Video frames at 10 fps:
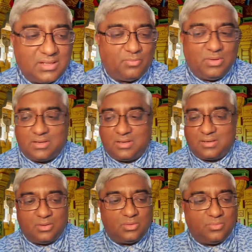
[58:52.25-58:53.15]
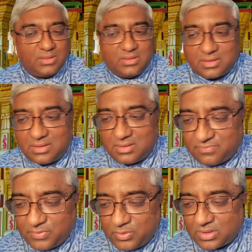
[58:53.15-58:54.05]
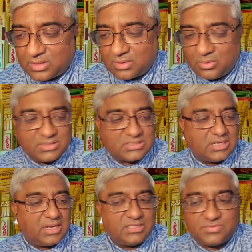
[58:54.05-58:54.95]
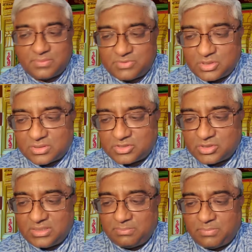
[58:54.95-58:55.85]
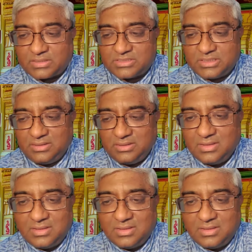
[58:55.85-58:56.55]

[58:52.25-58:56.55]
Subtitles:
and then we'll conclude with the few concluding slides from Dr. Joydeep Bakshi.